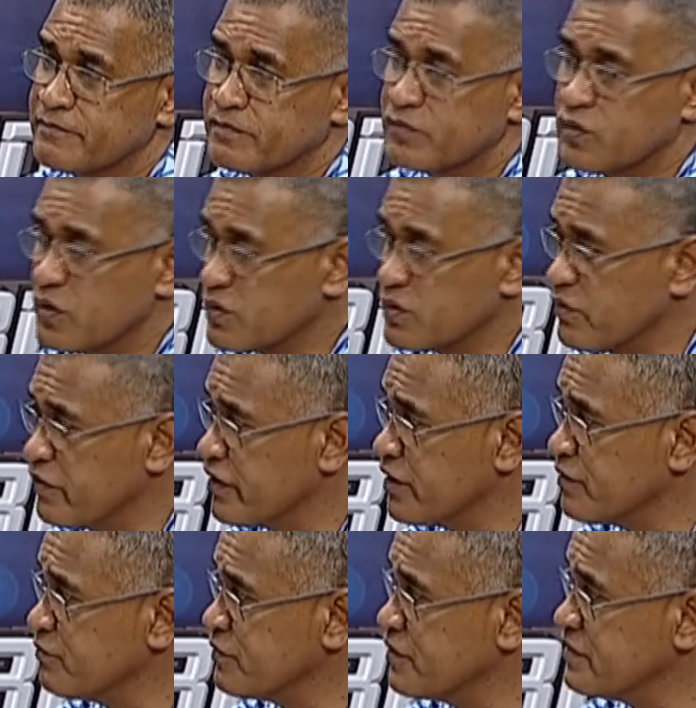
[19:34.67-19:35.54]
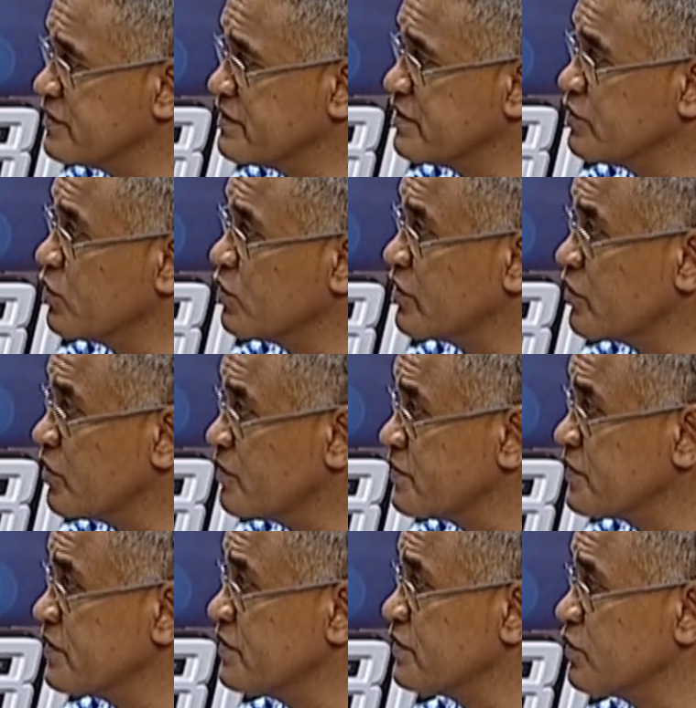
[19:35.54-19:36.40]
talk to them and see what
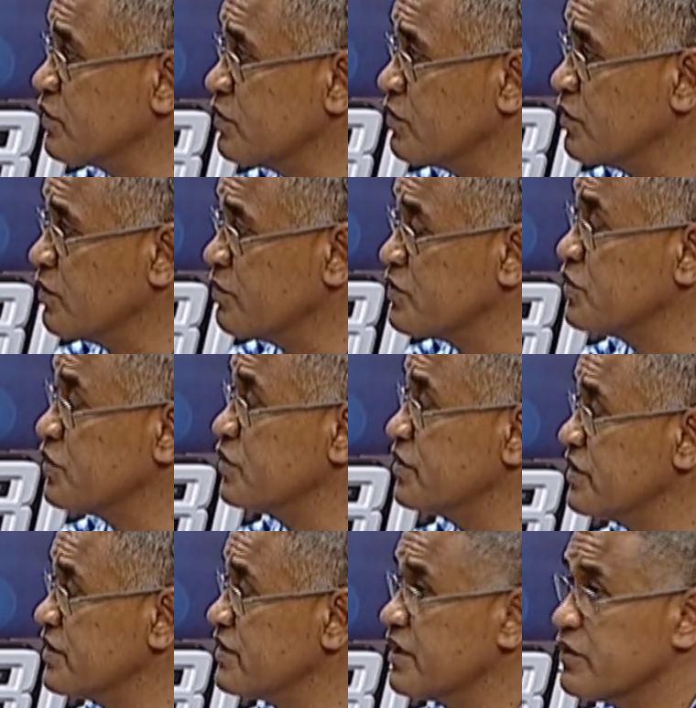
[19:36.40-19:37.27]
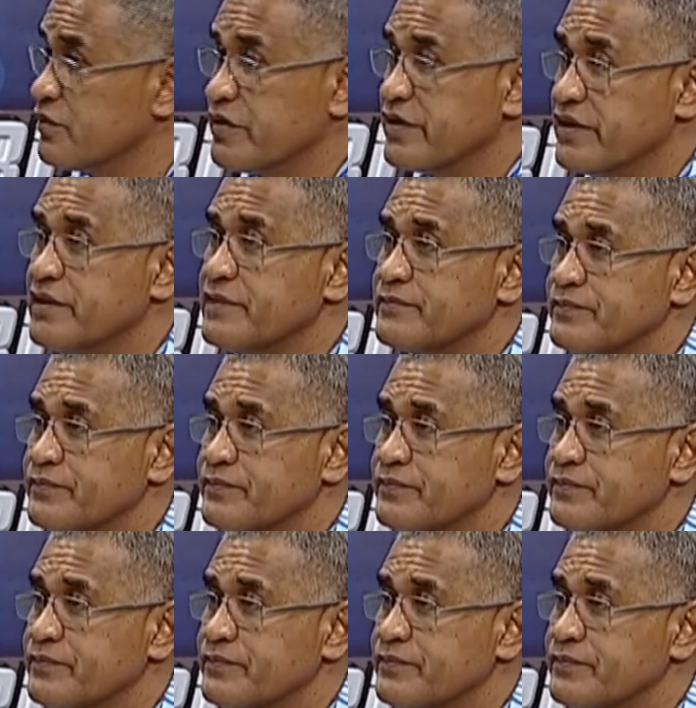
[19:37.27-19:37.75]
options or opportunities are out there.